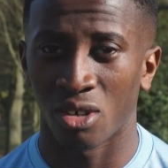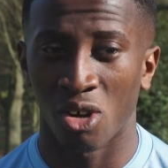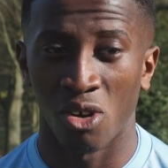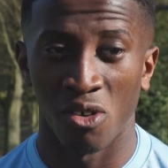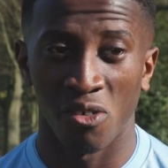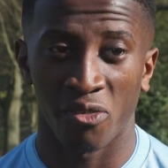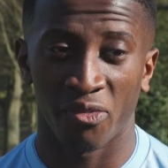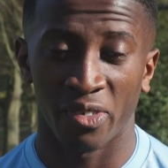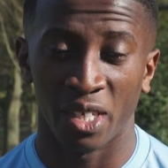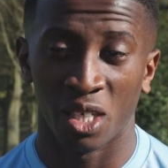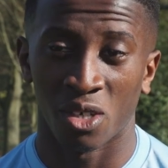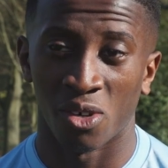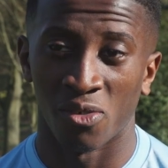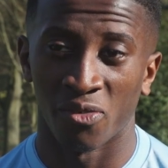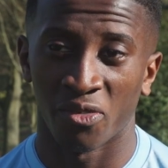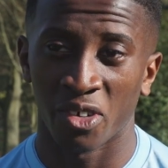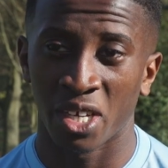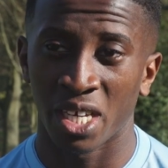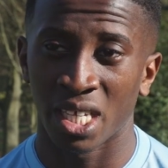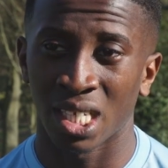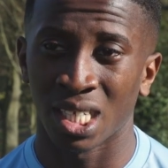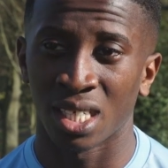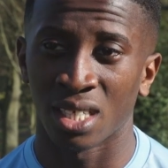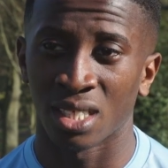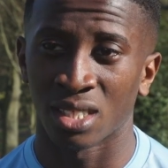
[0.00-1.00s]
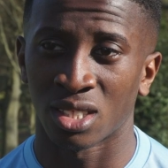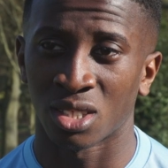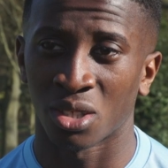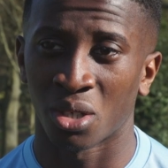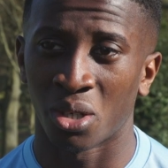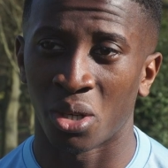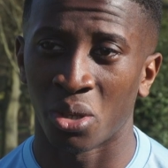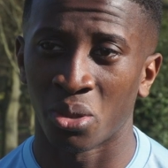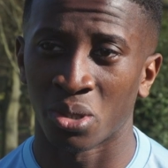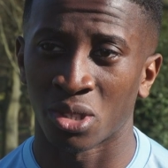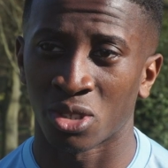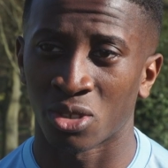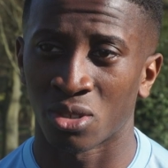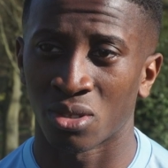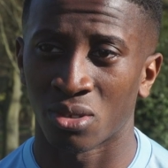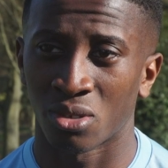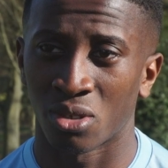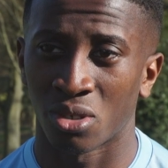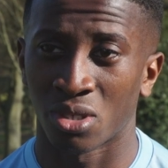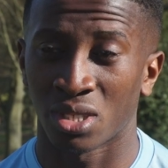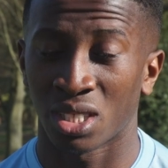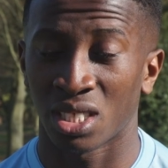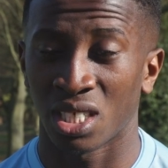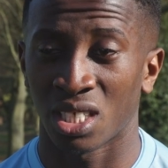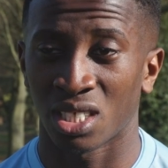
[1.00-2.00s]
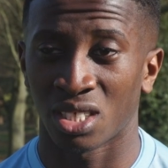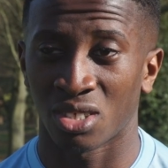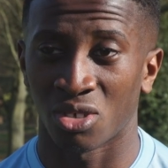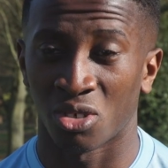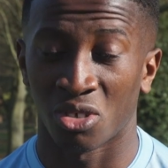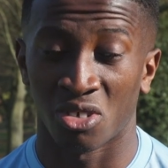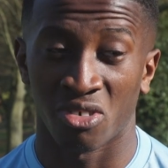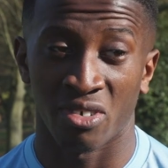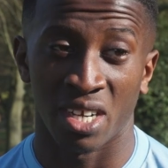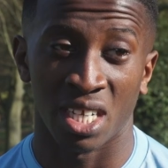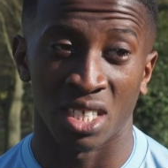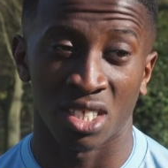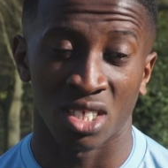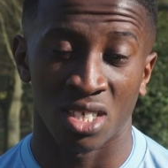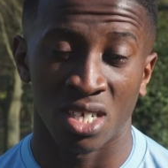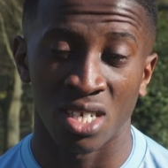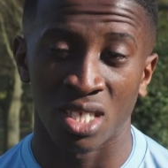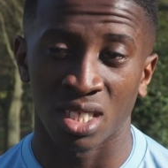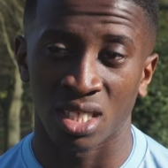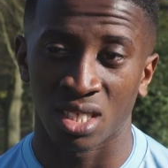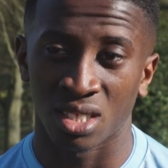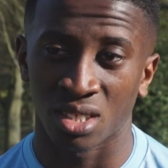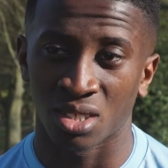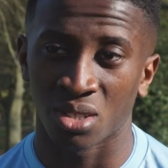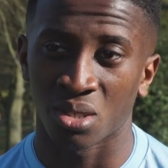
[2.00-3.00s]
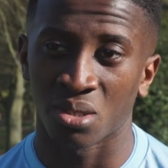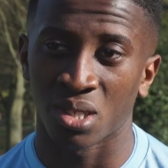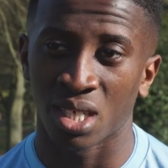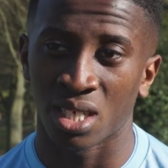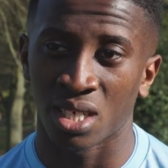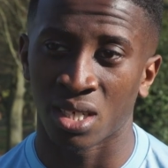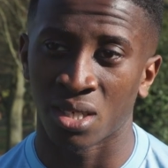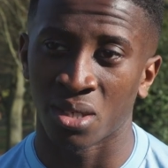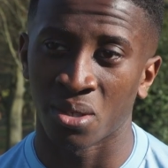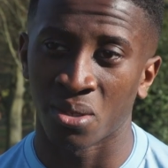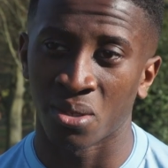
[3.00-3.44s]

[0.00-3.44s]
hopefully converting it into goals or assists or creating chances, so yeah.